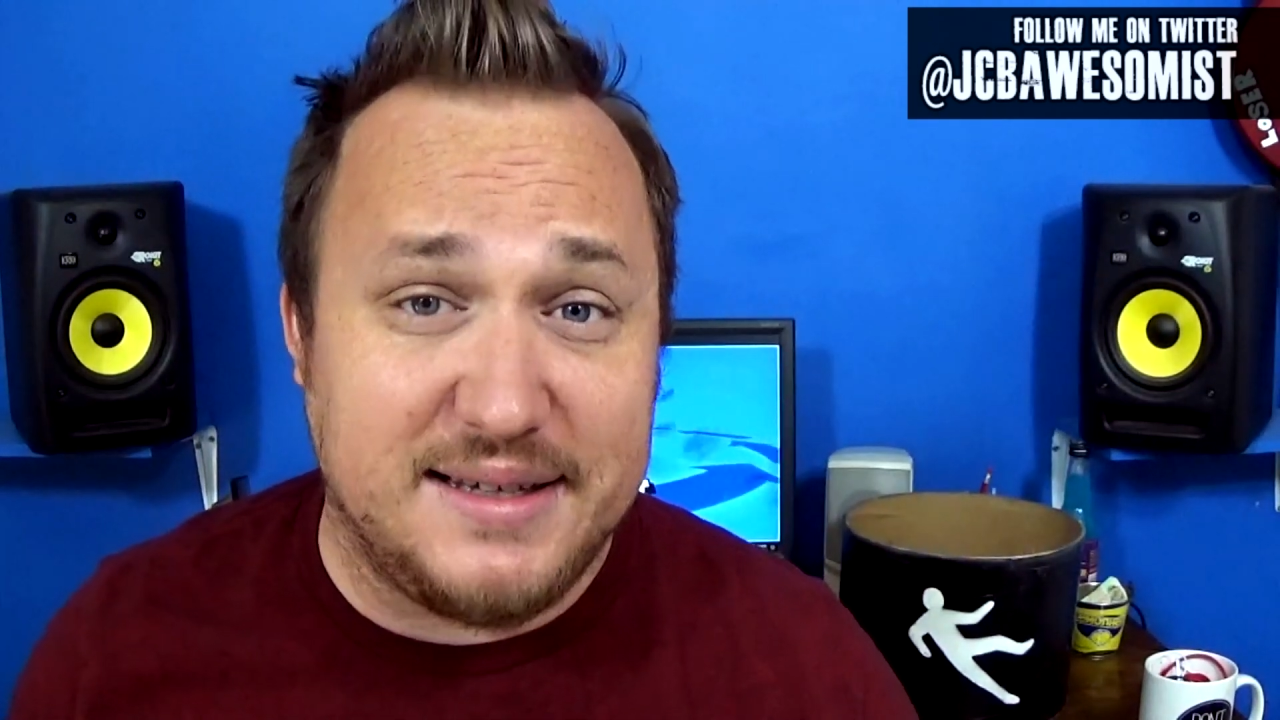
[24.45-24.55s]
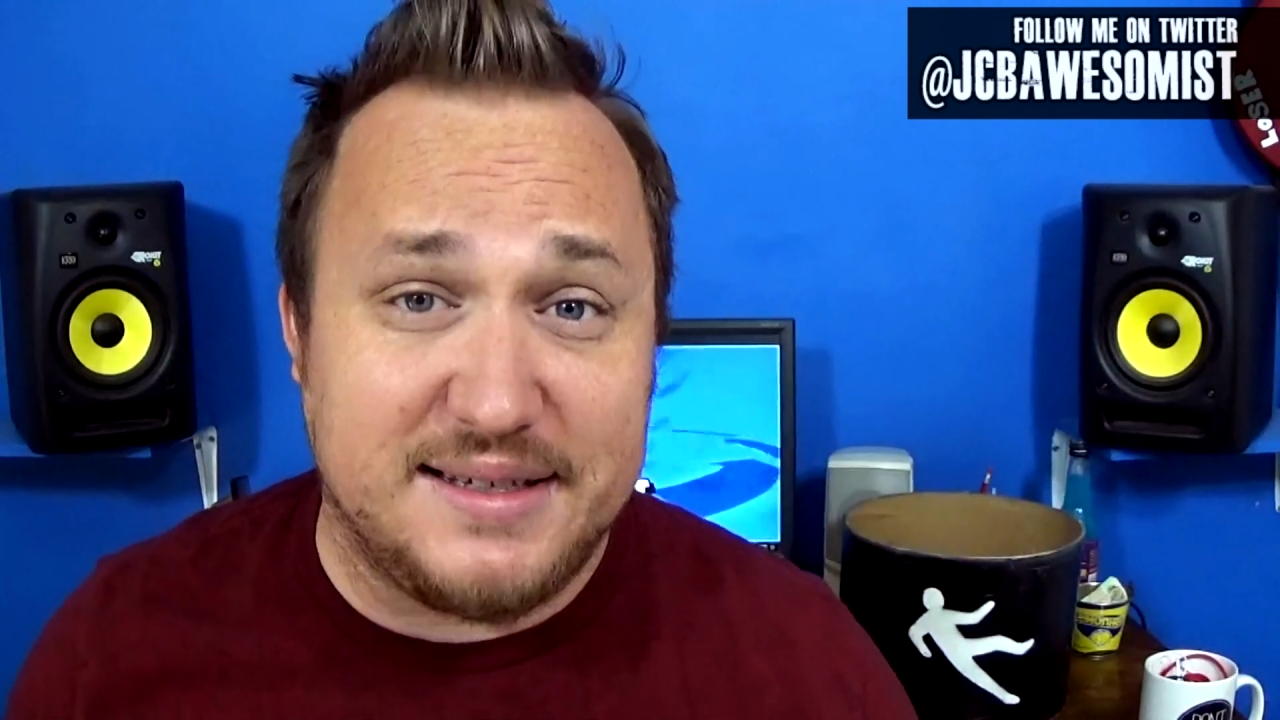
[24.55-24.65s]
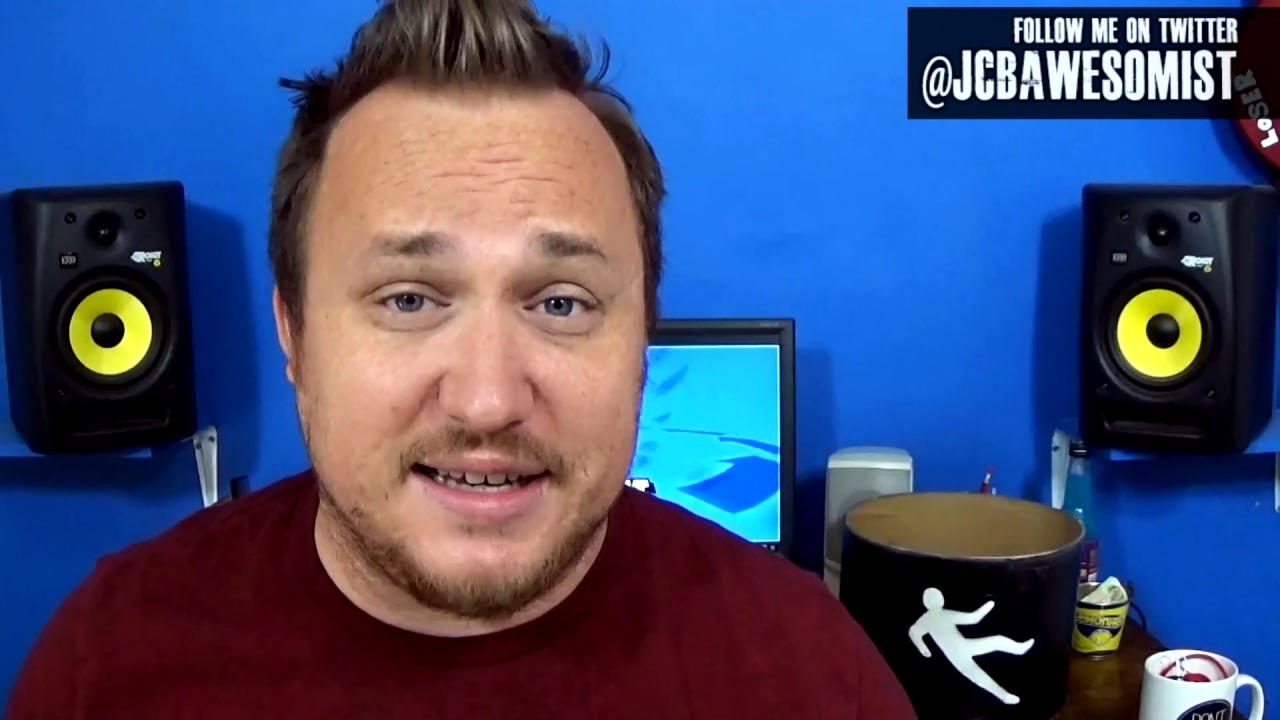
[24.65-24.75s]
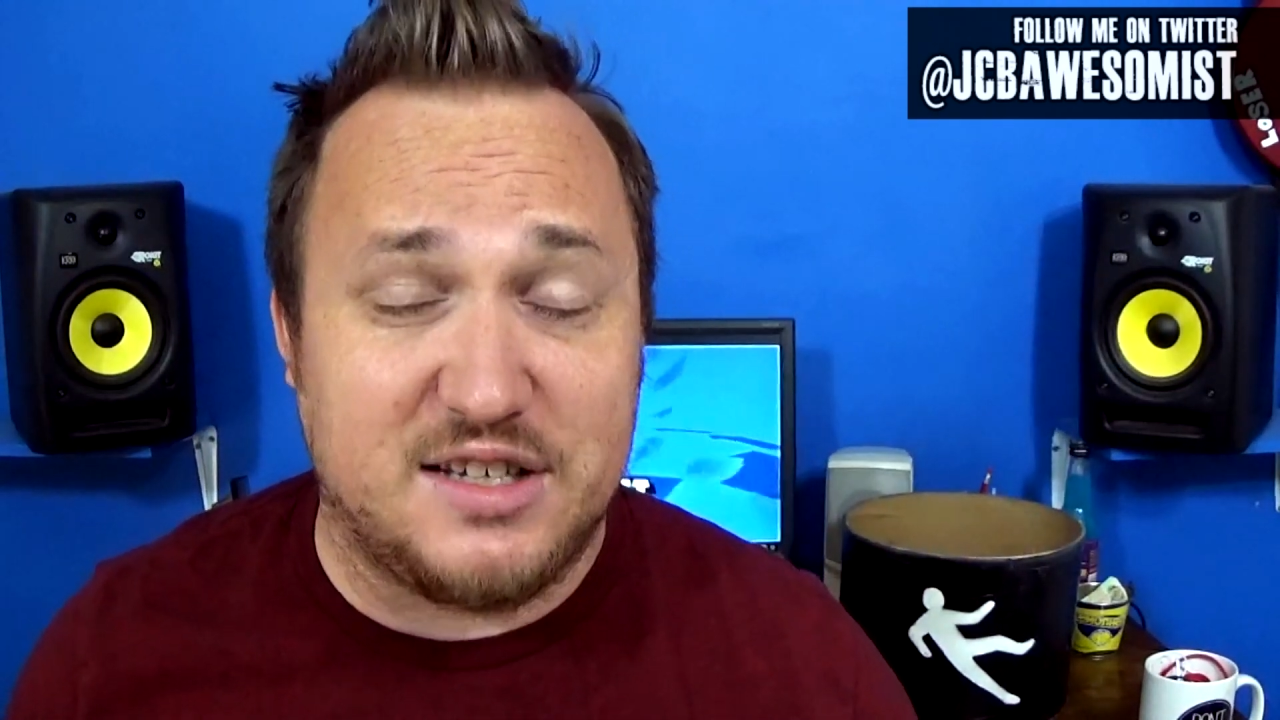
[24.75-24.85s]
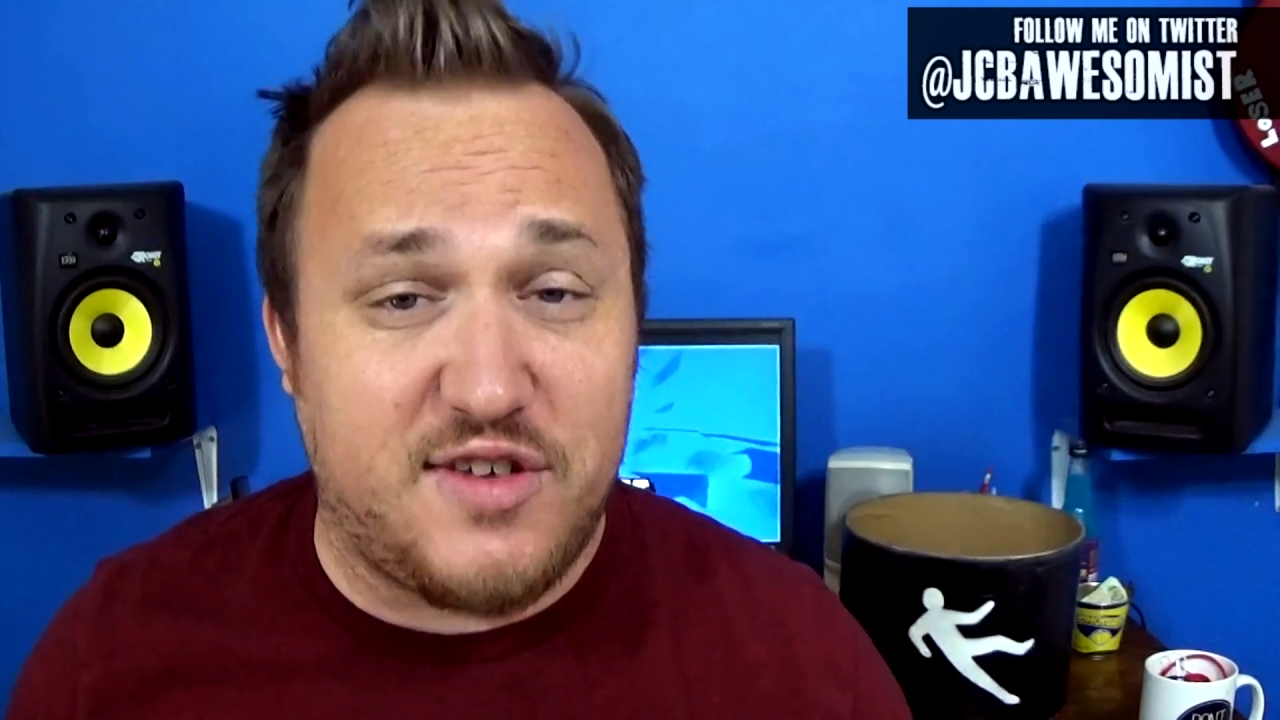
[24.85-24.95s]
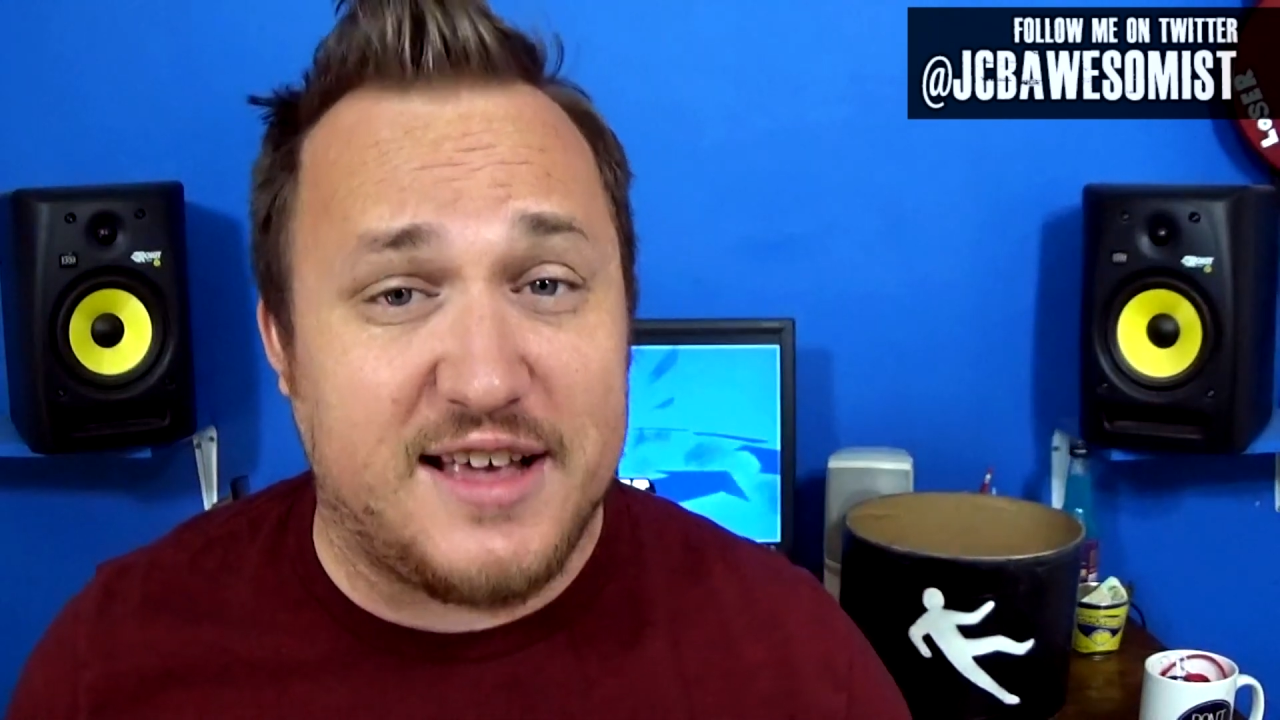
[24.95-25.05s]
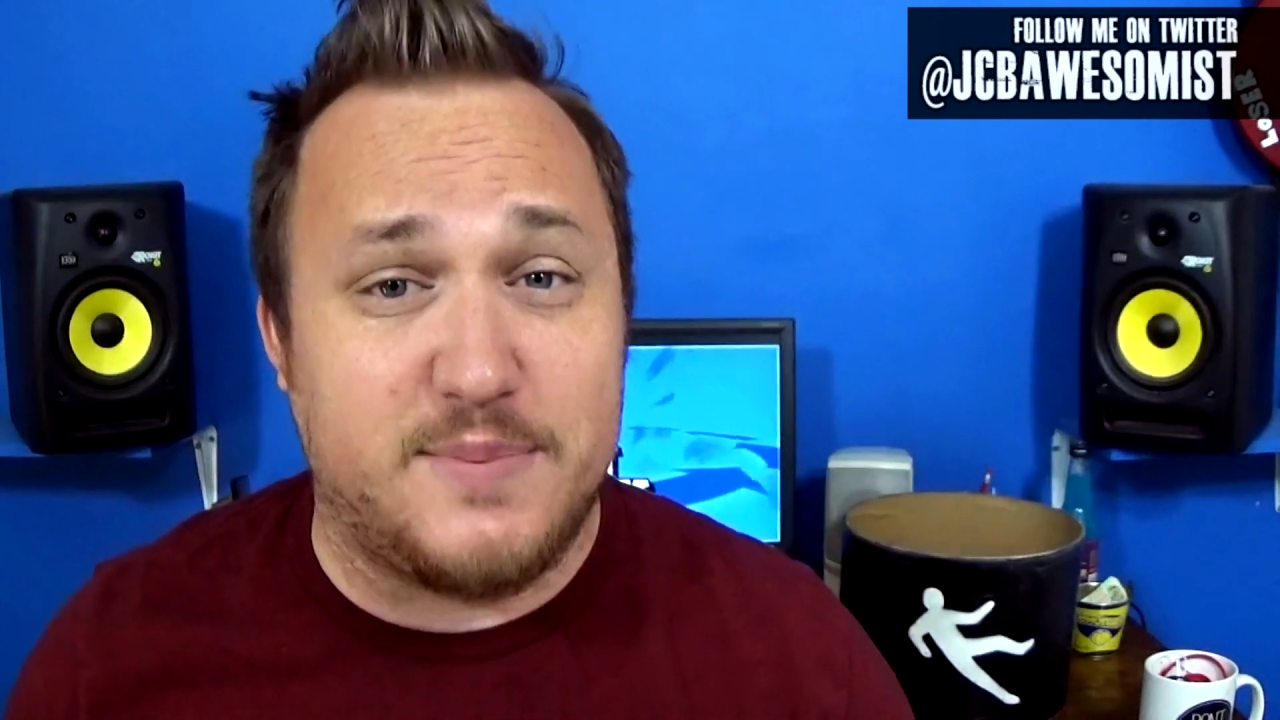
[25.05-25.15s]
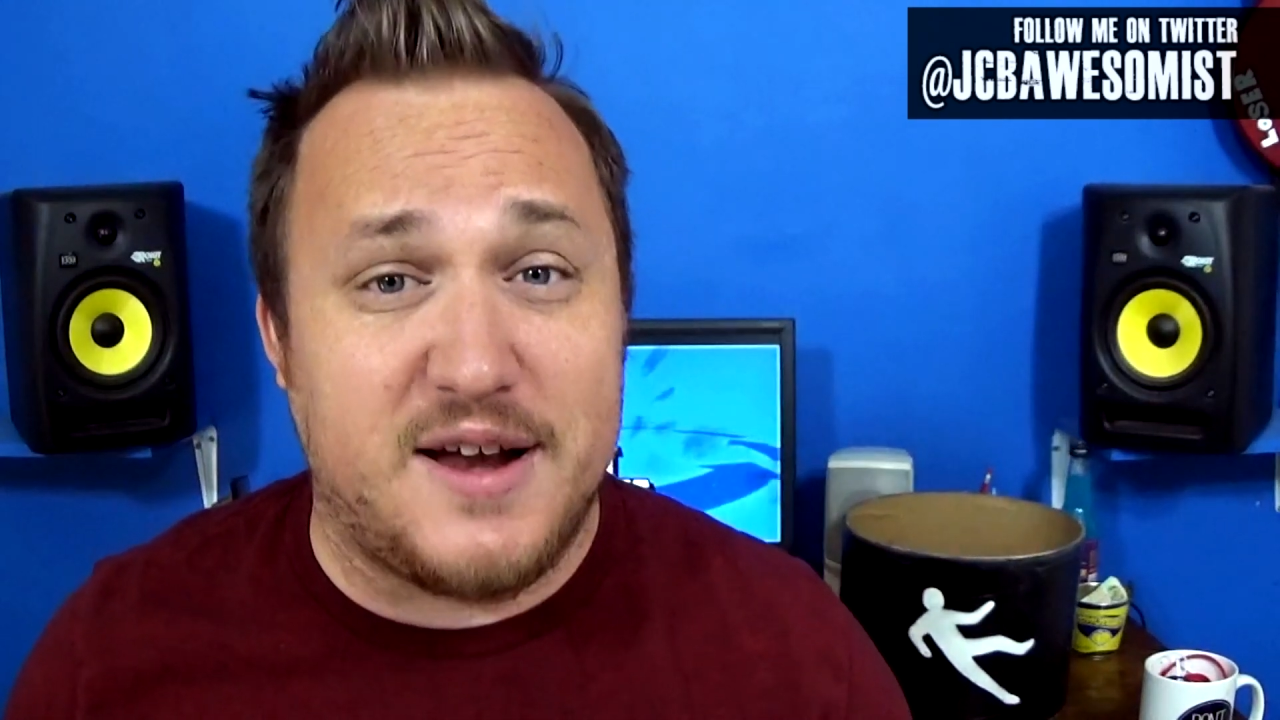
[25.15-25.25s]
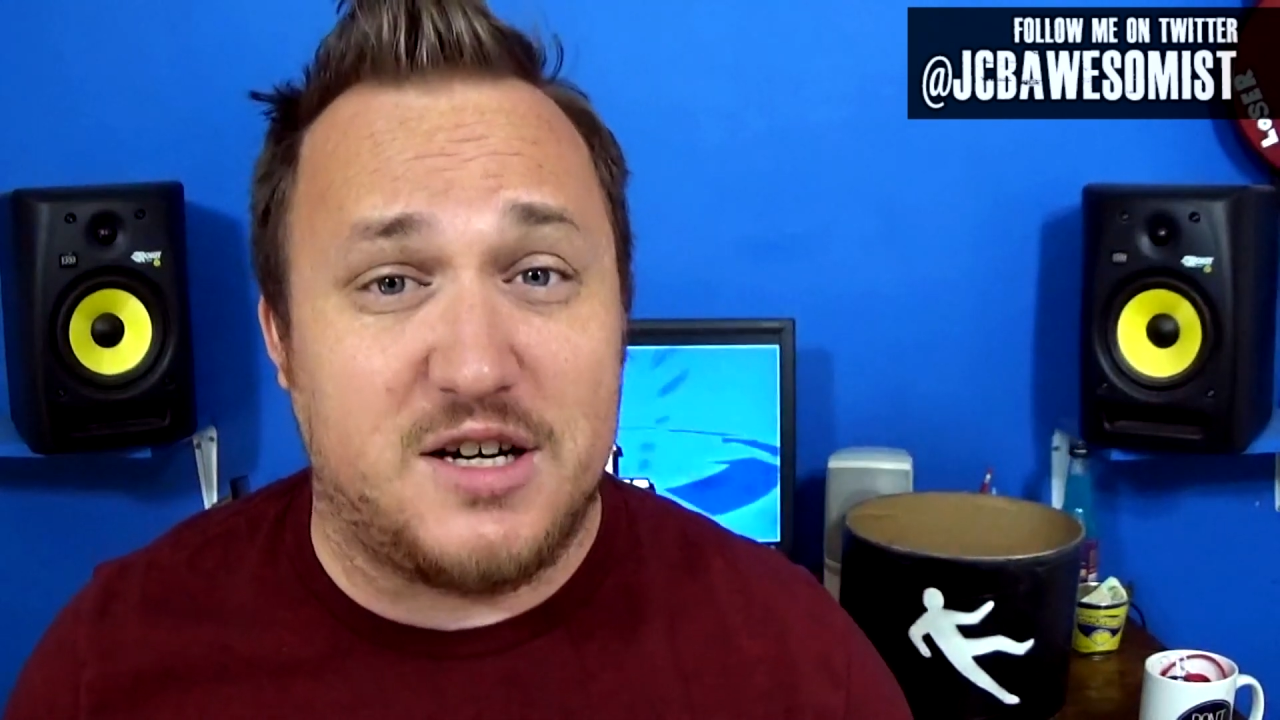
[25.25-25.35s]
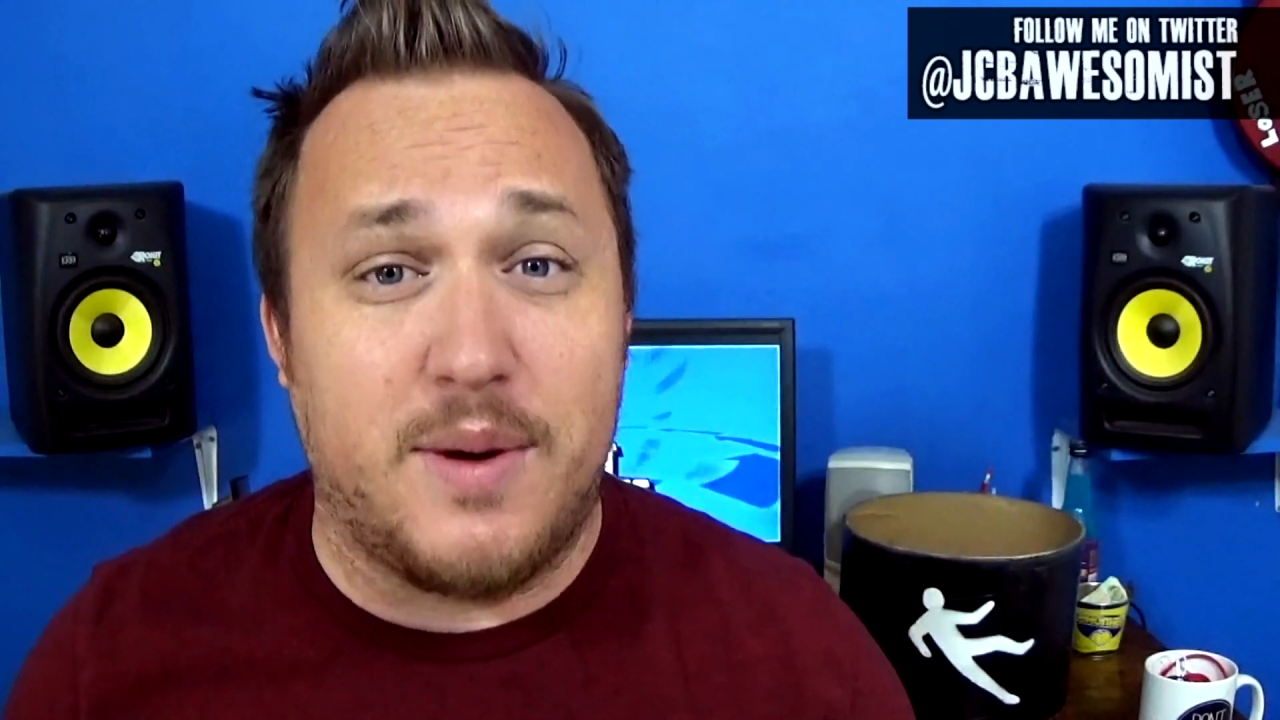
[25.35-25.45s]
at Six Flags Magic